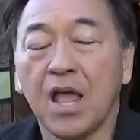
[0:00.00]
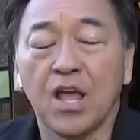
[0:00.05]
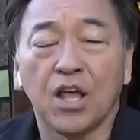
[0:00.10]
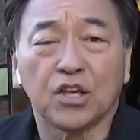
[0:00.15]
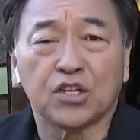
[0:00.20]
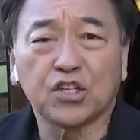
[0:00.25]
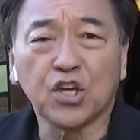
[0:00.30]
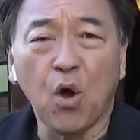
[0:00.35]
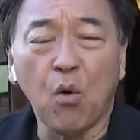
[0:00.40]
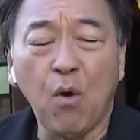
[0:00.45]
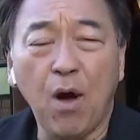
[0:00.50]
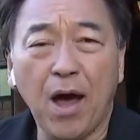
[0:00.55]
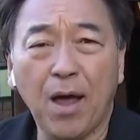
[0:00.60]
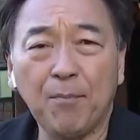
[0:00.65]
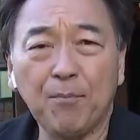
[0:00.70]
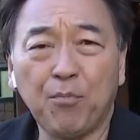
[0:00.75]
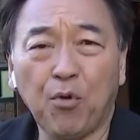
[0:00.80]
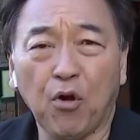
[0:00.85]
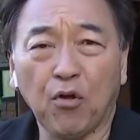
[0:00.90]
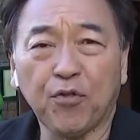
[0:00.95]
So
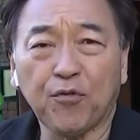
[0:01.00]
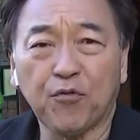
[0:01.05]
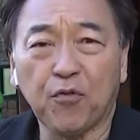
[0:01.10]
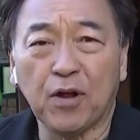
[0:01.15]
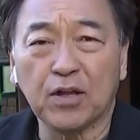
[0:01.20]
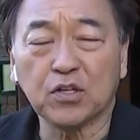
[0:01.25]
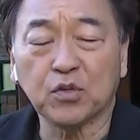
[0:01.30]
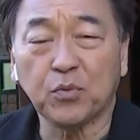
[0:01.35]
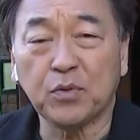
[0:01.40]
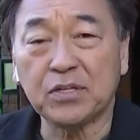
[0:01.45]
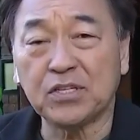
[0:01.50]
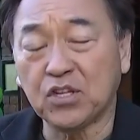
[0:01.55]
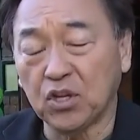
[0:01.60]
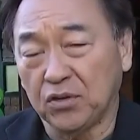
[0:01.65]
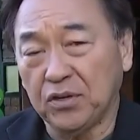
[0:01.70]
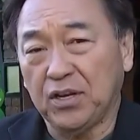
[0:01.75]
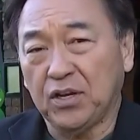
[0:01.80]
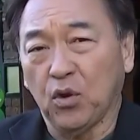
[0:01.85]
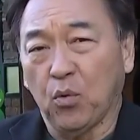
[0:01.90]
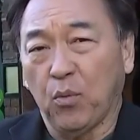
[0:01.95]
on both fronts, we
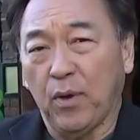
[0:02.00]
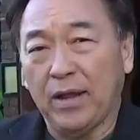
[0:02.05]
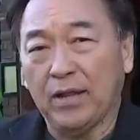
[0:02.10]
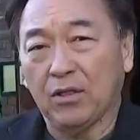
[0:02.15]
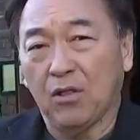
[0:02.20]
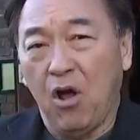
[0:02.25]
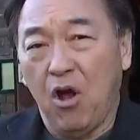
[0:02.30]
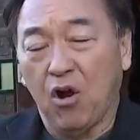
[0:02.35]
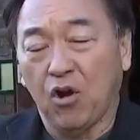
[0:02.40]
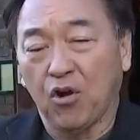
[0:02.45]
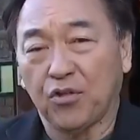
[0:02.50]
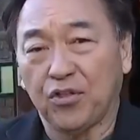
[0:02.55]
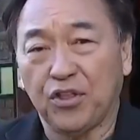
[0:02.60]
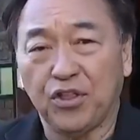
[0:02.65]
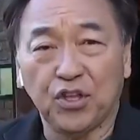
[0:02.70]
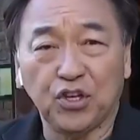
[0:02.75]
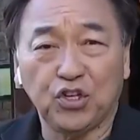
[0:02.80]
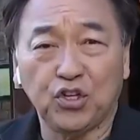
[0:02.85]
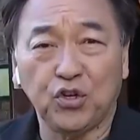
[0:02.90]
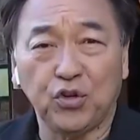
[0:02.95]
still need to wait longer
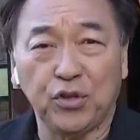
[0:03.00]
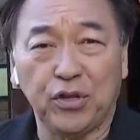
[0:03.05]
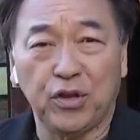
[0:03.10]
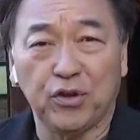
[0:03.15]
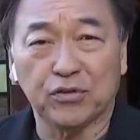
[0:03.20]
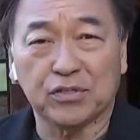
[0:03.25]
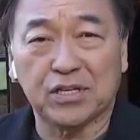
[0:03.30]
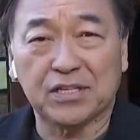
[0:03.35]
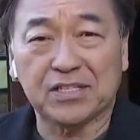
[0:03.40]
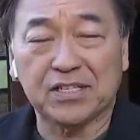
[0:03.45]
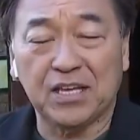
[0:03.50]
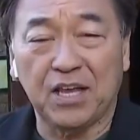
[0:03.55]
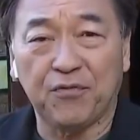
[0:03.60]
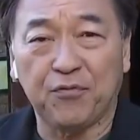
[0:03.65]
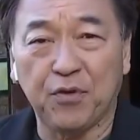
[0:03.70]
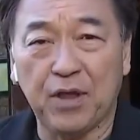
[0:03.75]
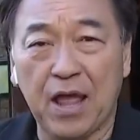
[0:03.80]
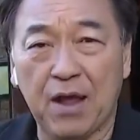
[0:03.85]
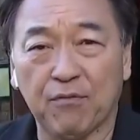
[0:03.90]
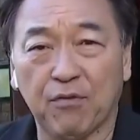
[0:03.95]
than the 2 years to see
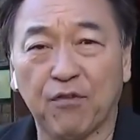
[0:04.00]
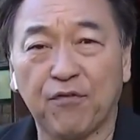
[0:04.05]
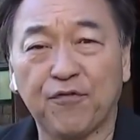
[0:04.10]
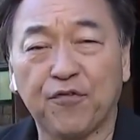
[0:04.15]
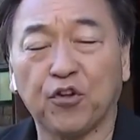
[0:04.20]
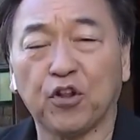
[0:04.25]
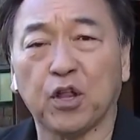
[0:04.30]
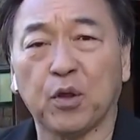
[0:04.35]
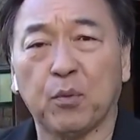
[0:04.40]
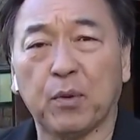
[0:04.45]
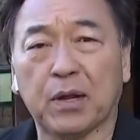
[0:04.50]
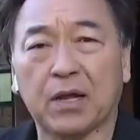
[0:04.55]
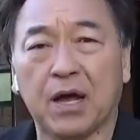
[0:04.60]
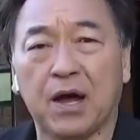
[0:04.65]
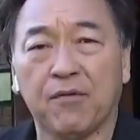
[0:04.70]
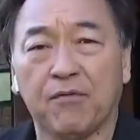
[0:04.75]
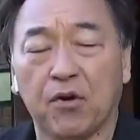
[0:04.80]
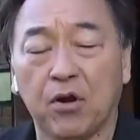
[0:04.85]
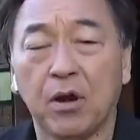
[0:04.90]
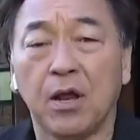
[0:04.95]
if we ever fully
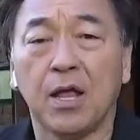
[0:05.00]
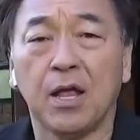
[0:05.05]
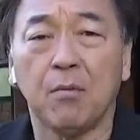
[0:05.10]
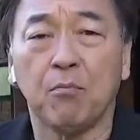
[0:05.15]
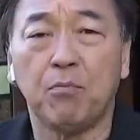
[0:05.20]
recover.